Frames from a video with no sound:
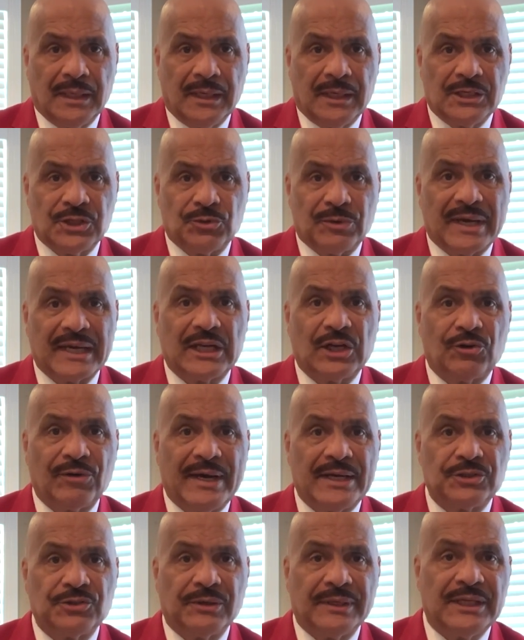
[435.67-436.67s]
So I
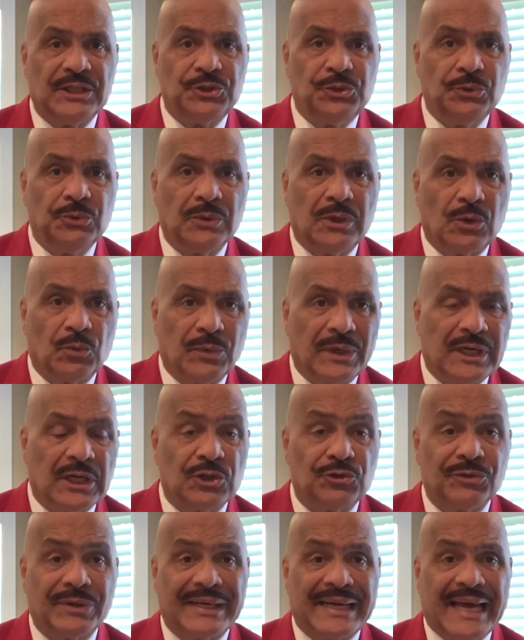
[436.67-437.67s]
congratulate you on
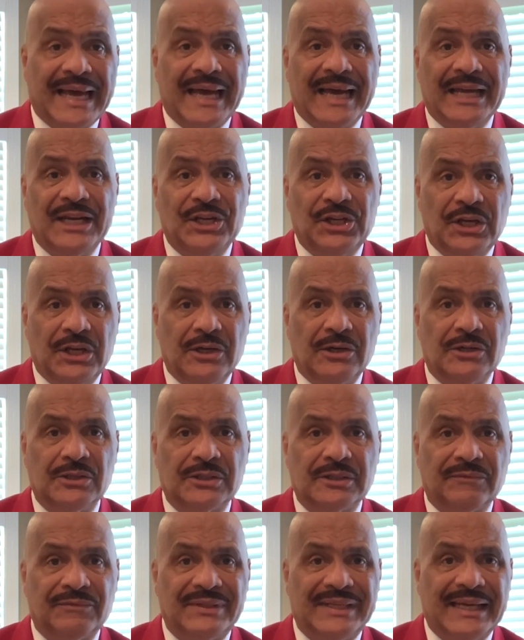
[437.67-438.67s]
109
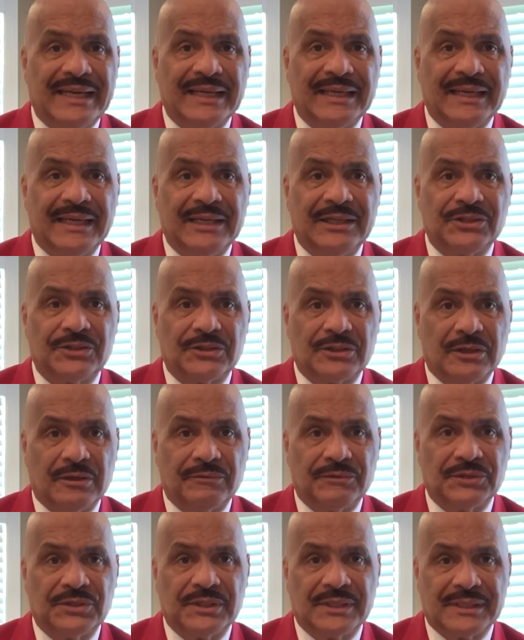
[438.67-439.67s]
years of dedicated
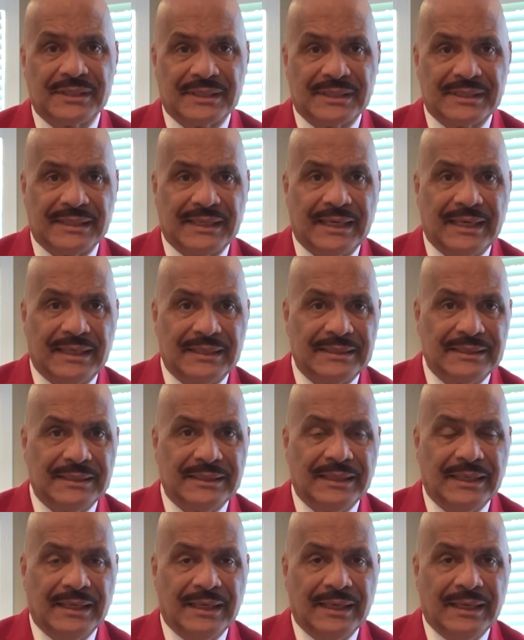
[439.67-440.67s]
service to society,
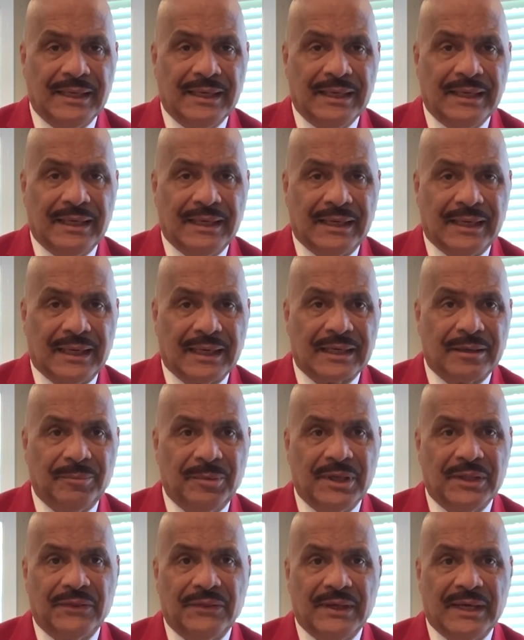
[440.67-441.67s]
and I
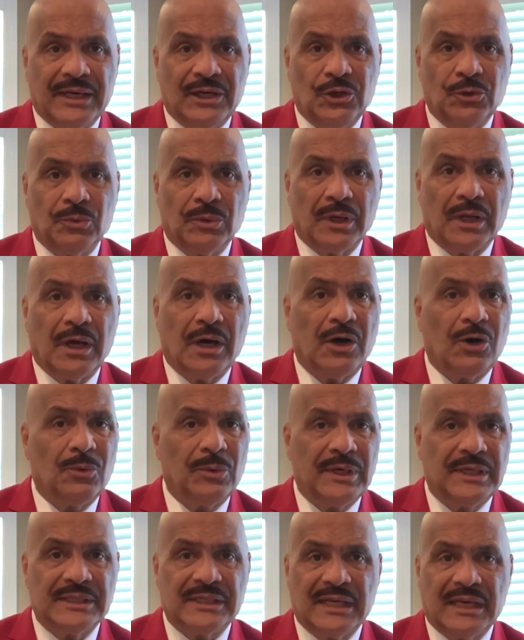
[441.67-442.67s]
commit that you will
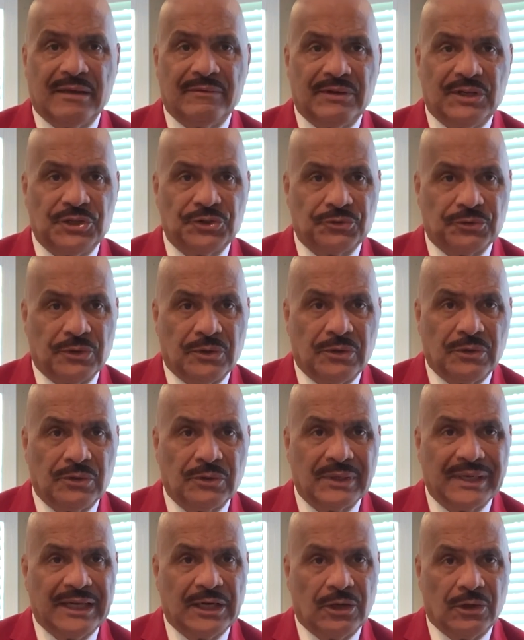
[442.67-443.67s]
always have a
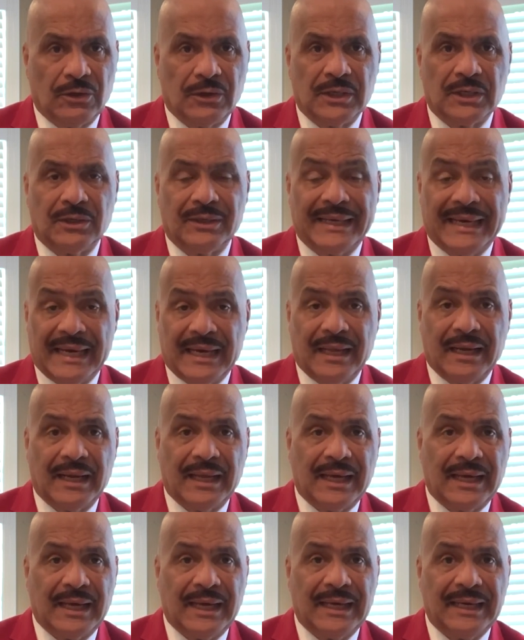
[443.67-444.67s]
strong and loyal
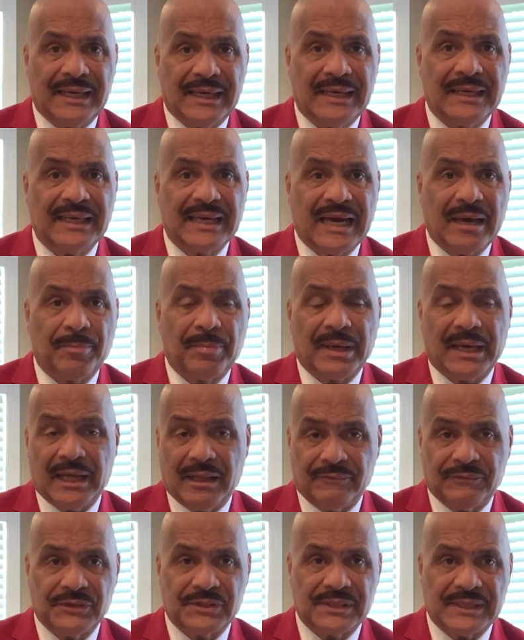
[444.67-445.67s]
ally in Kappa
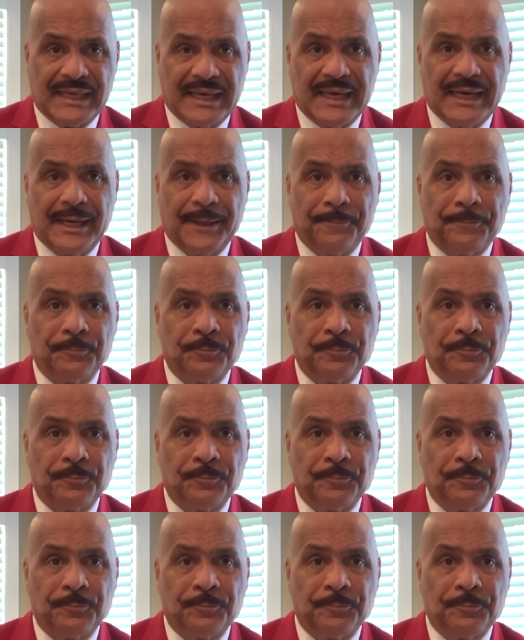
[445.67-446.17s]
Alpha Psi.